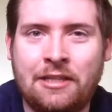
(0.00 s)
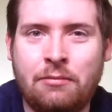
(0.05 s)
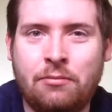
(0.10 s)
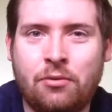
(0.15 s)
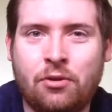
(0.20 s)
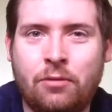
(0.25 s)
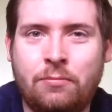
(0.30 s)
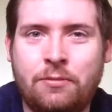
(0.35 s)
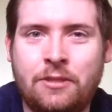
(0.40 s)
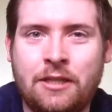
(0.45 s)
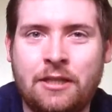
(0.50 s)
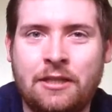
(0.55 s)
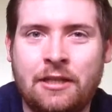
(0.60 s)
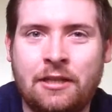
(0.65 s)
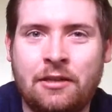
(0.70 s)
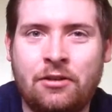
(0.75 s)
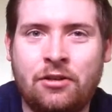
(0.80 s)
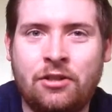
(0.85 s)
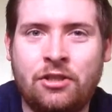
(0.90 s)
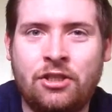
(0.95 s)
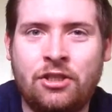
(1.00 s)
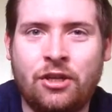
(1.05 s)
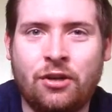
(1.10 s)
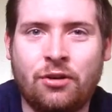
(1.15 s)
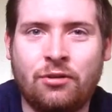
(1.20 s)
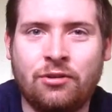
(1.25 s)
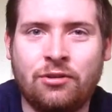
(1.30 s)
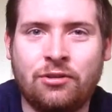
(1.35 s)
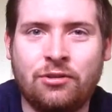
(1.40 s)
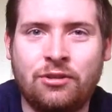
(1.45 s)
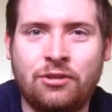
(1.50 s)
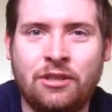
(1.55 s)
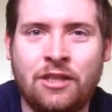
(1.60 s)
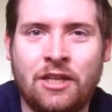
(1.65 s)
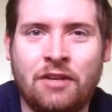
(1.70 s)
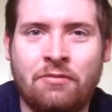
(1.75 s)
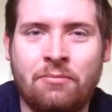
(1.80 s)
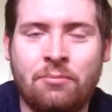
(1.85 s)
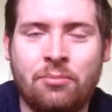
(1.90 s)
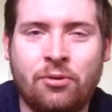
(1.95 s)
more upset that Chris Jericho was losing to
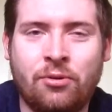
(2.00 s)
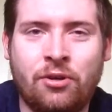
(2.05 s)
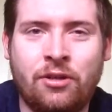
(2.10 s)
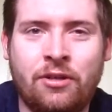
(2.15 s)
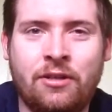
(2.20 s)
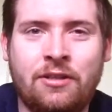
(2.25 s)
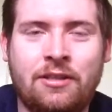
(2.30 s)
Evan Bourne,